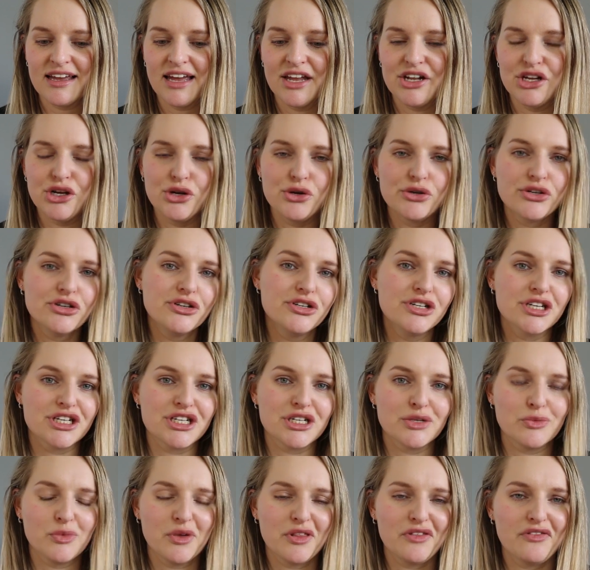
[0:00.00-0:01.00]
a new
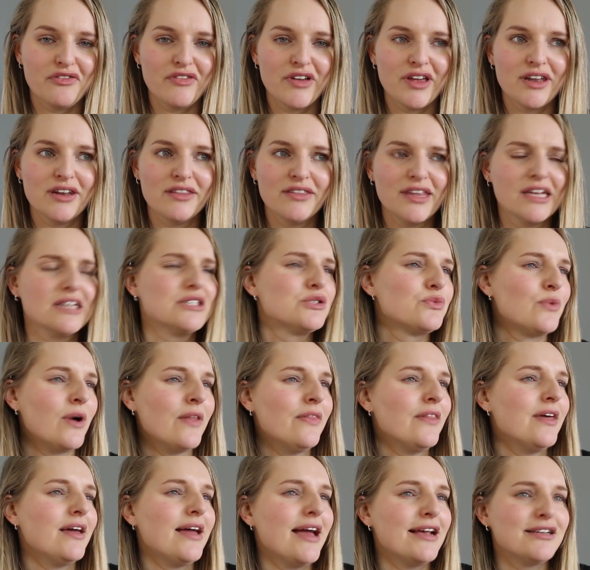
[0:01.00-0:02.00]
tradition with Finn that is
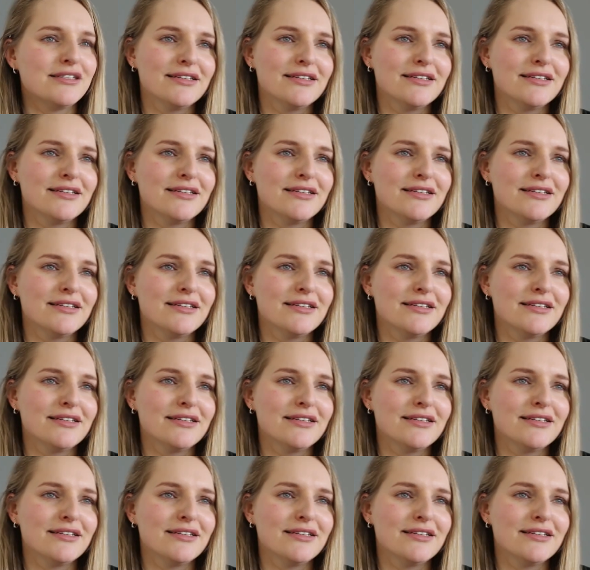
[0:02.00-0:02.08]
one that